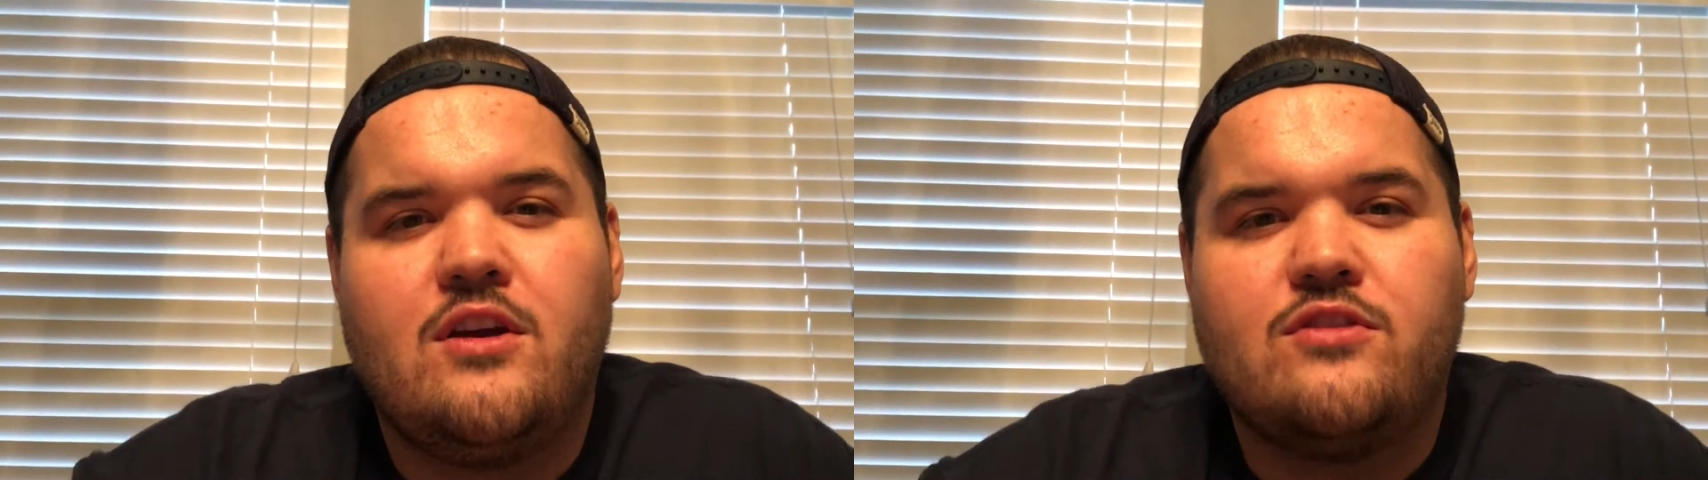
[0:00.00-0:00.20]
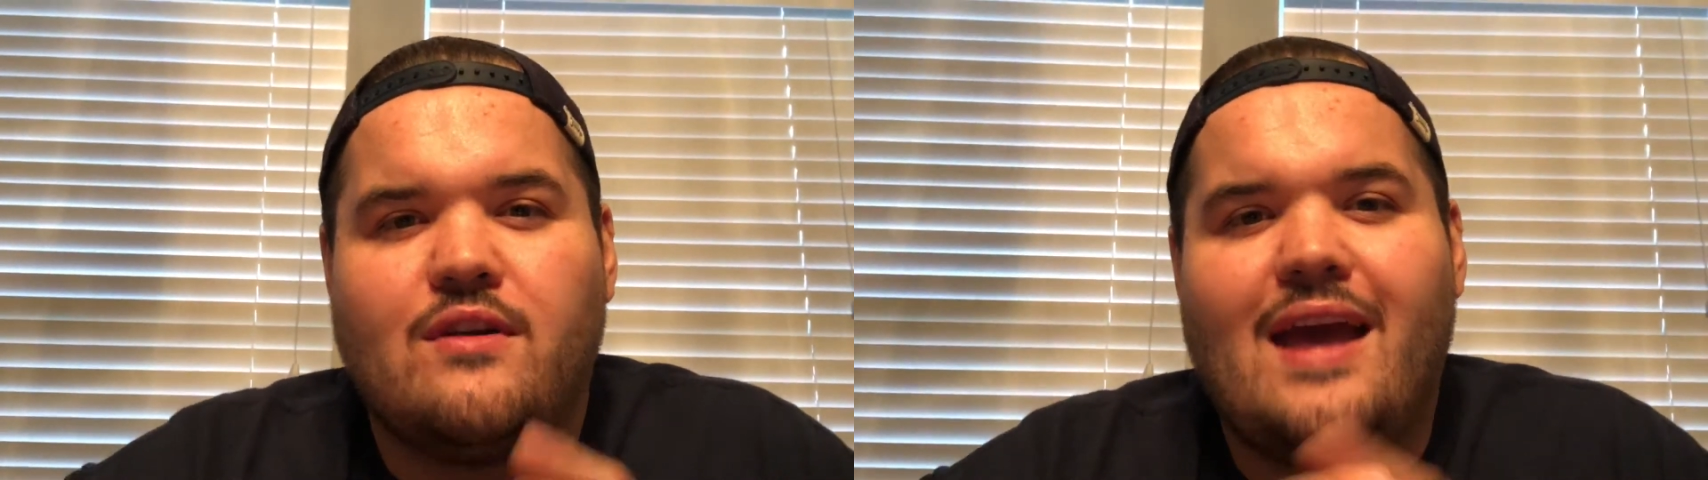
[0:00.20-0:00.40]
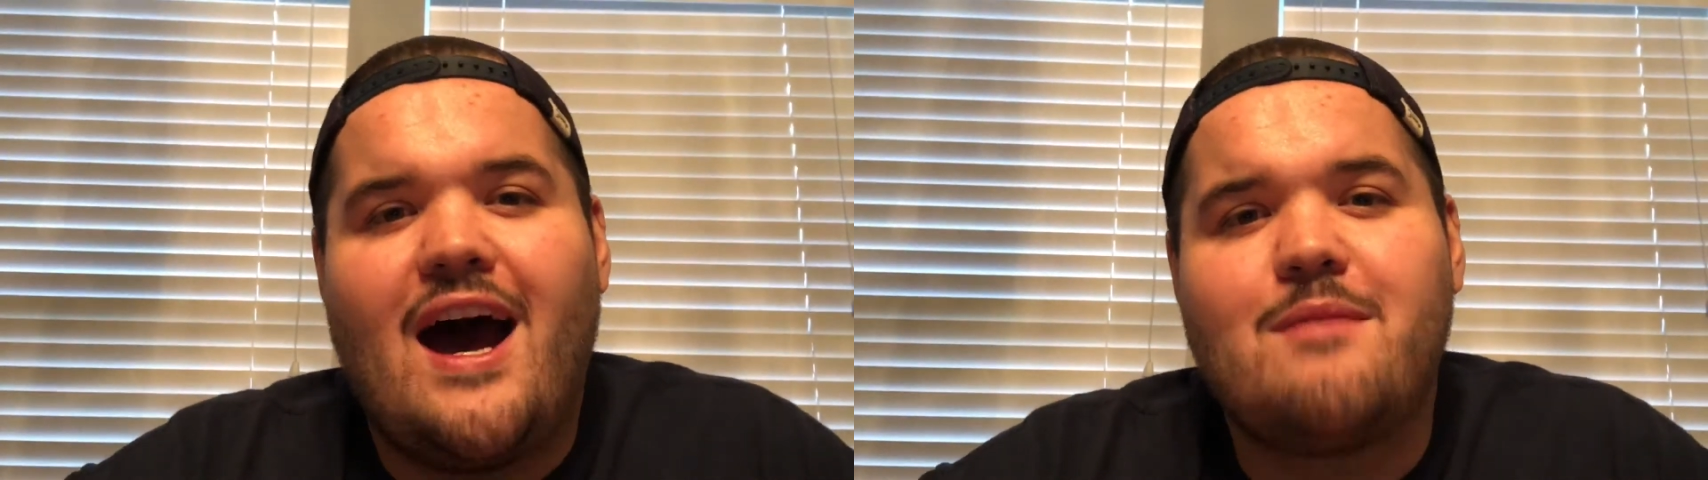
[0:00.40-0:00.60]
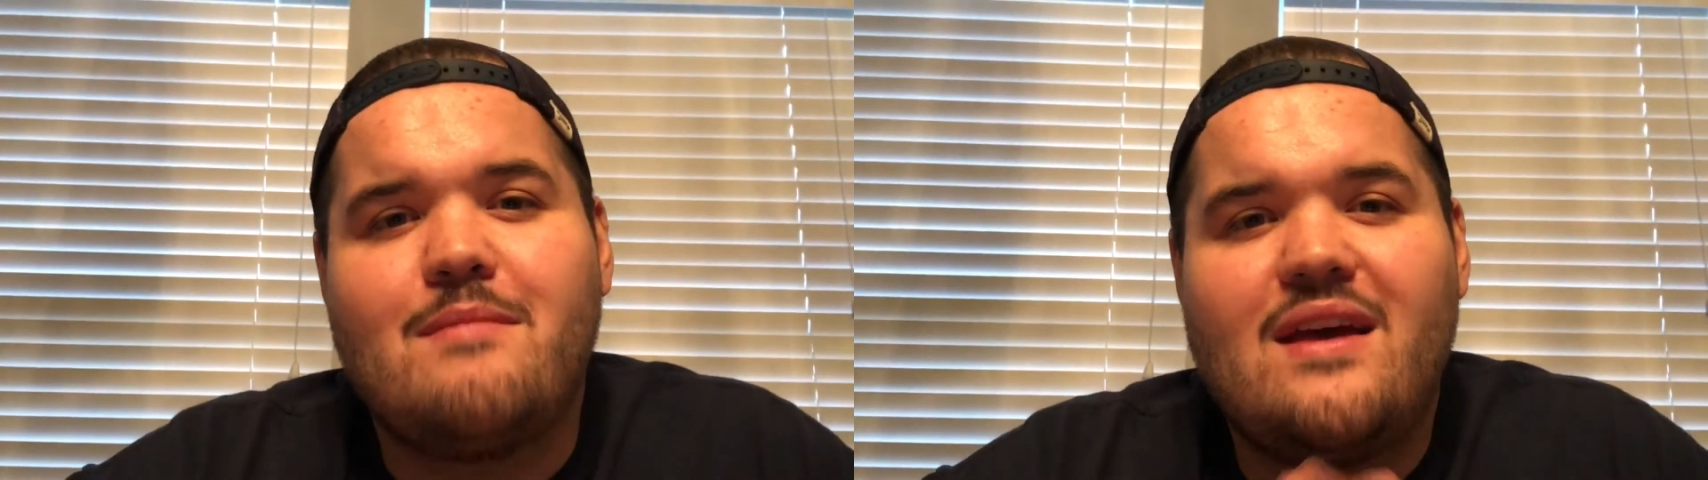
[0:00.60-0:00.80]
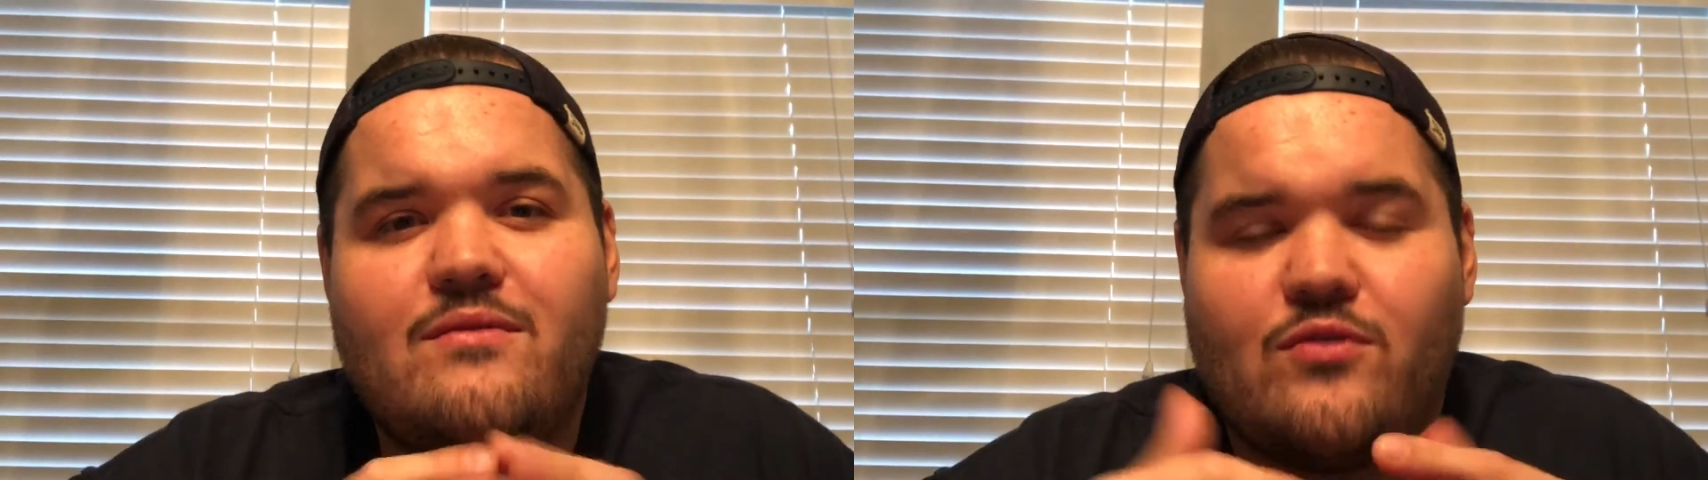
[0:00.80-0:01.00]
So God
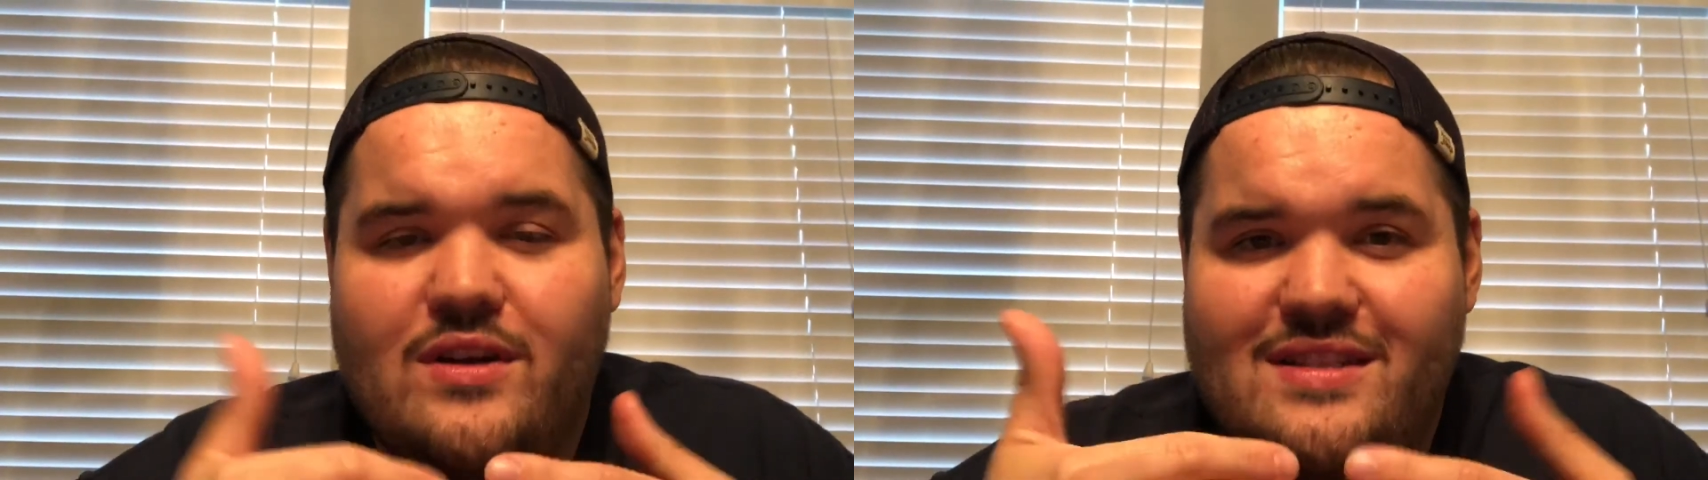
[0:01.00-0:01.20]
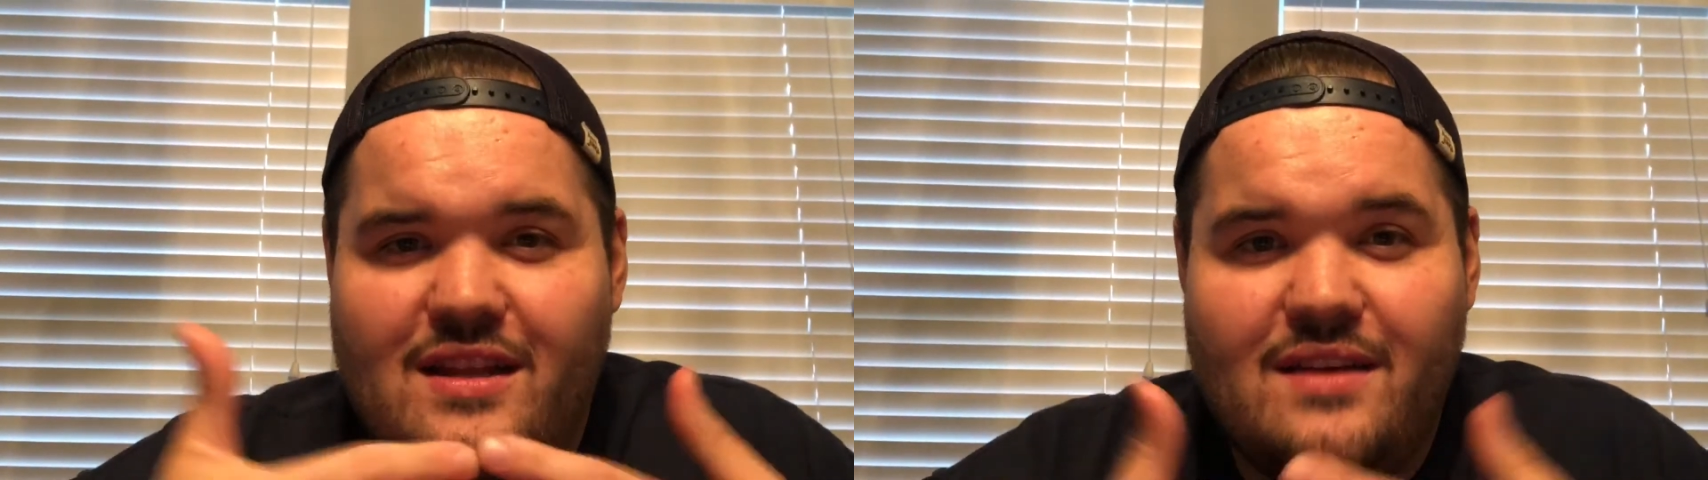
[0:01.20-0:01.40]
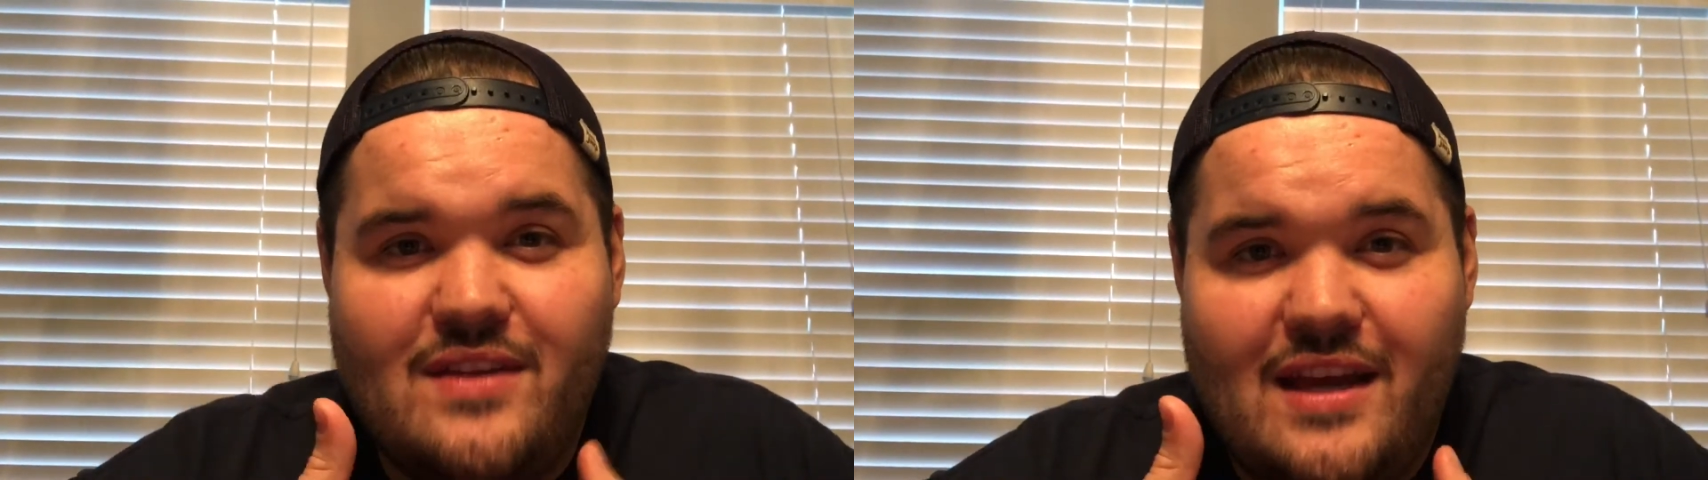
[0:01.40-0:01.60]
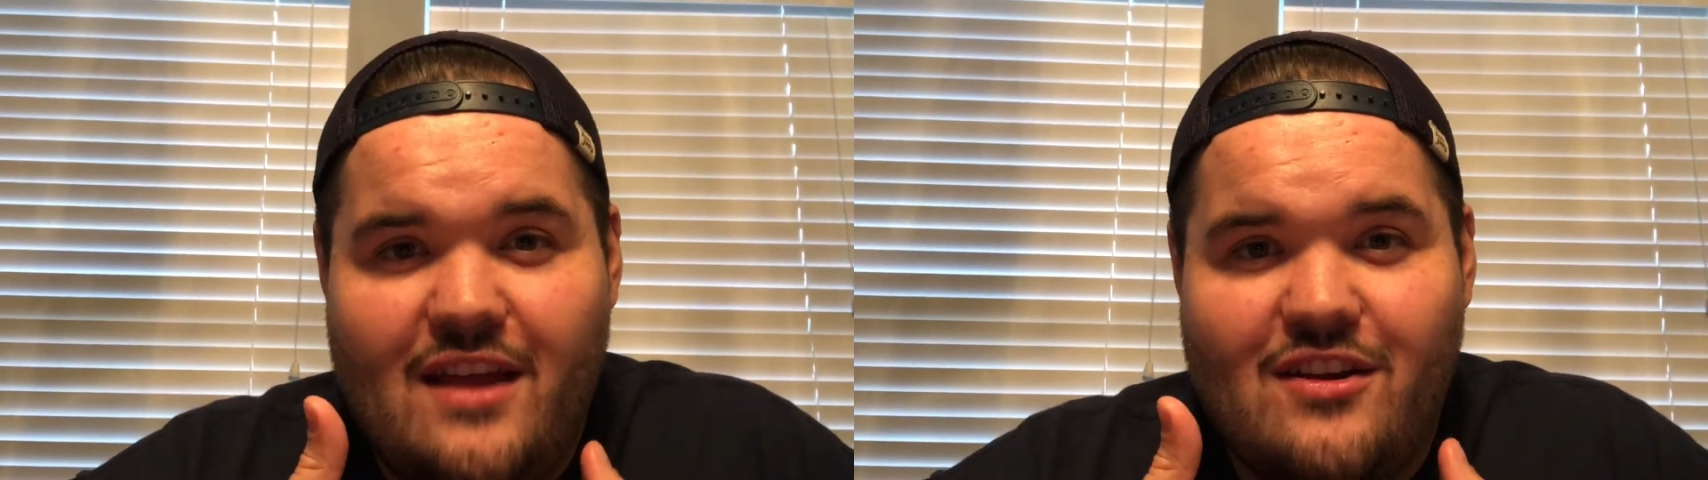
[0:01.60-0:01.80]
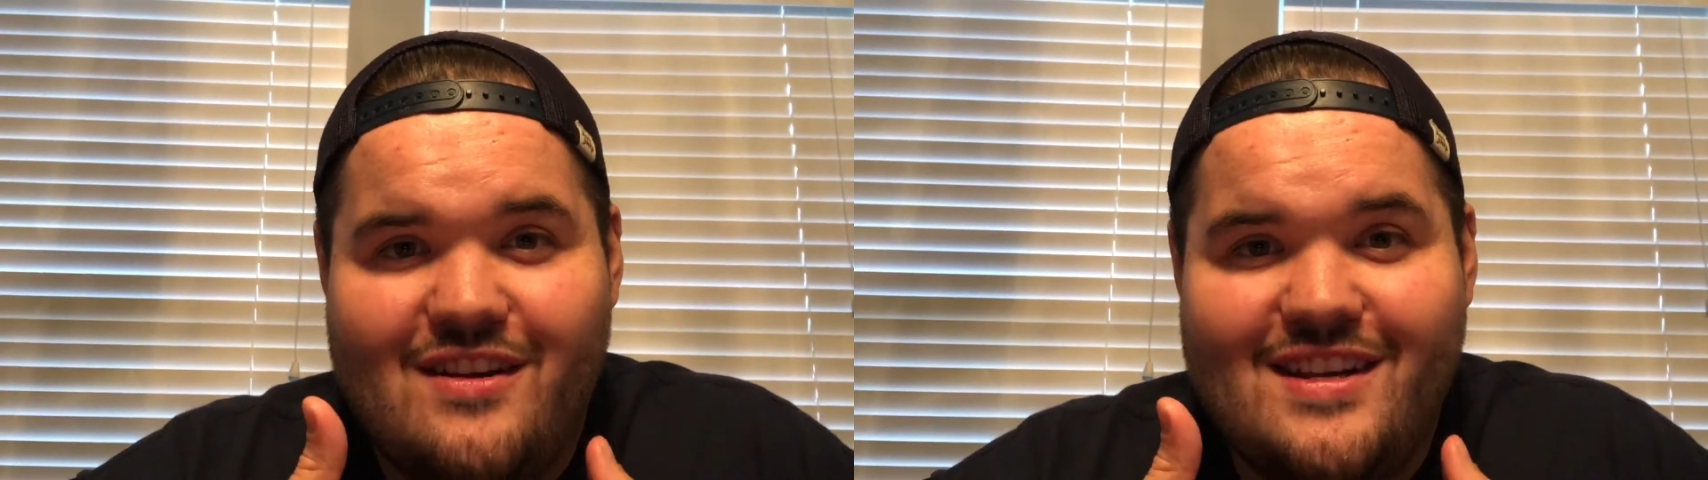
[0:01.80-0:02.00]
meant for us to live
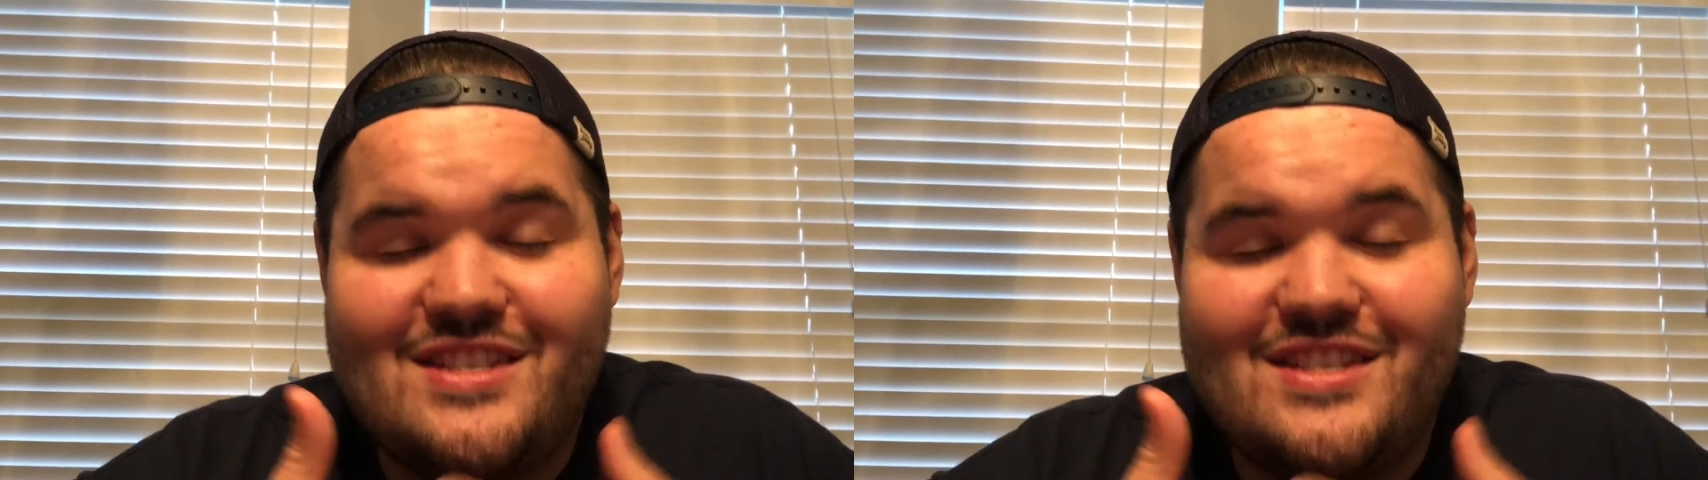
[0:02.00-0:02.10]
together.